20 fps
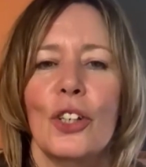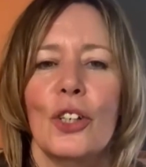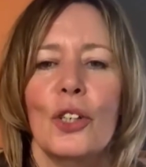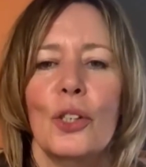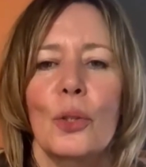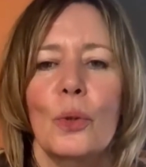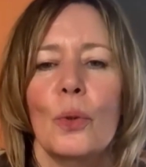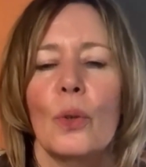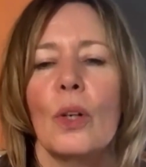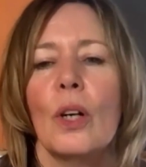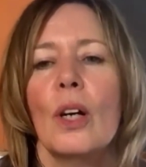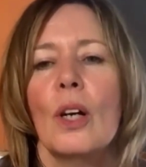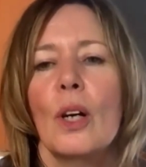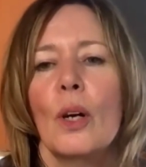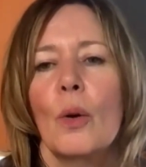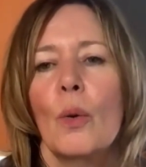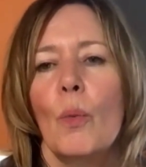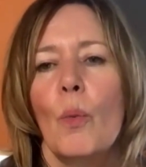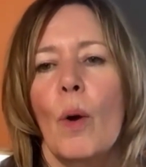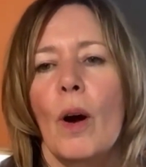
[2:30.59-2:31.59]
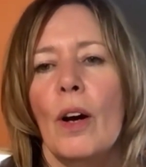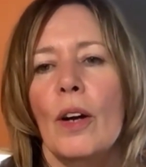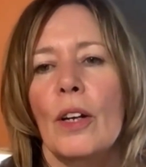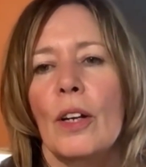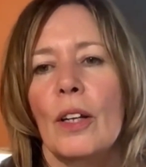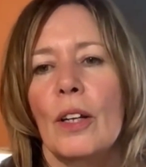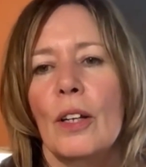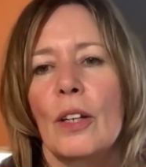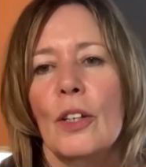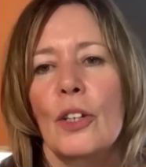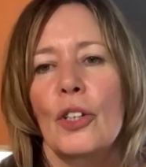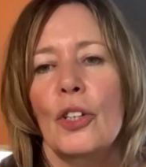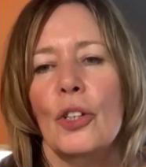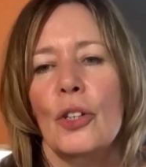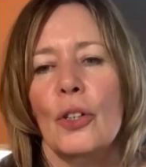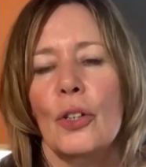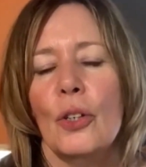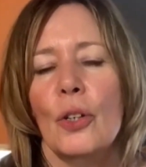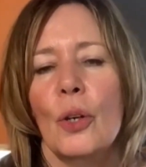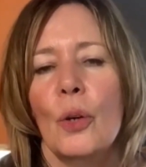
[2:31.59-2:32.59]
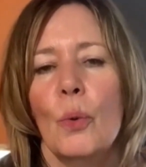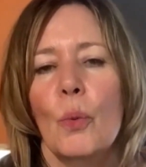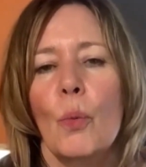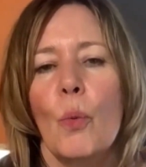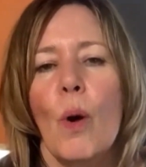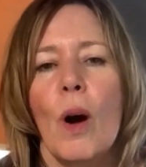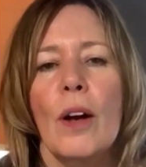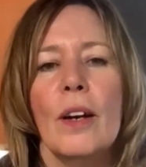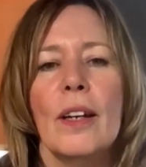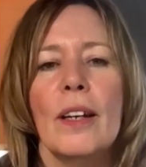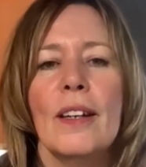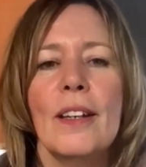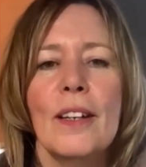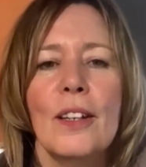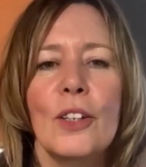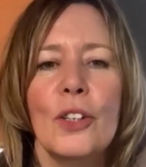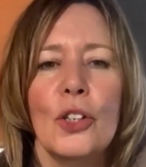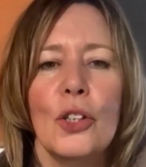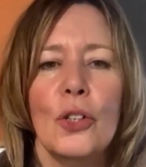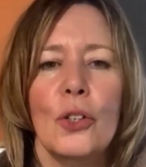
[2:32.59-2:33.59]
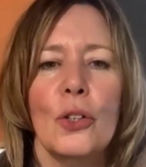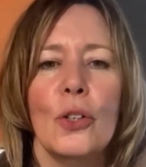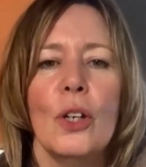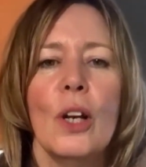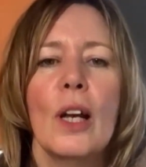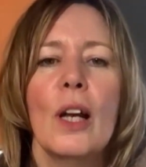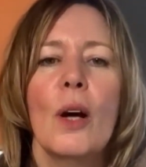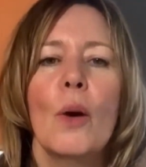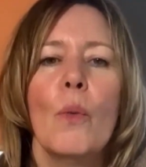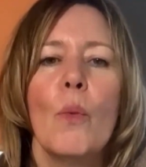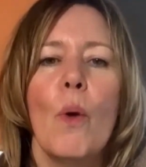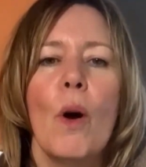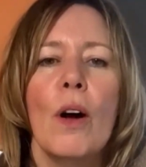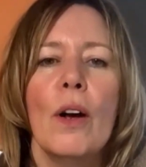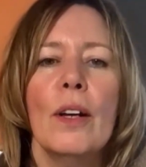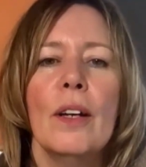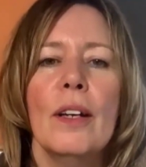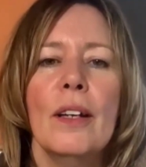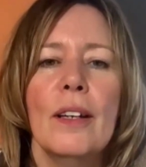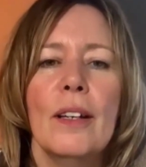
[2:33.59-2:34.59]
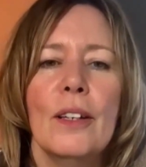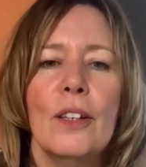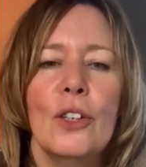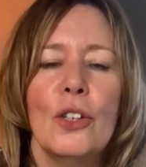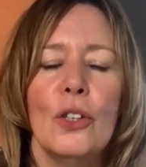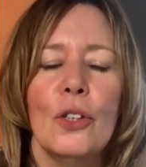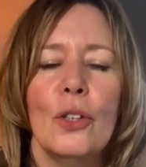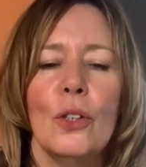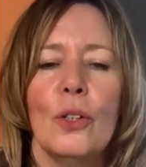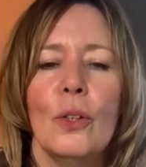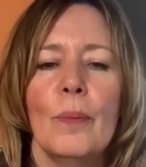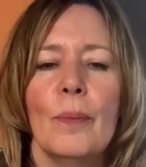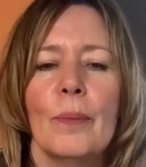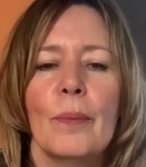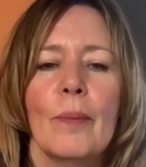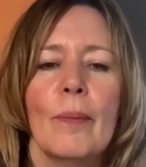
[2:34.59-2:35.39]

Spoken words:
So 1, 2, 1, 2, 1, 2,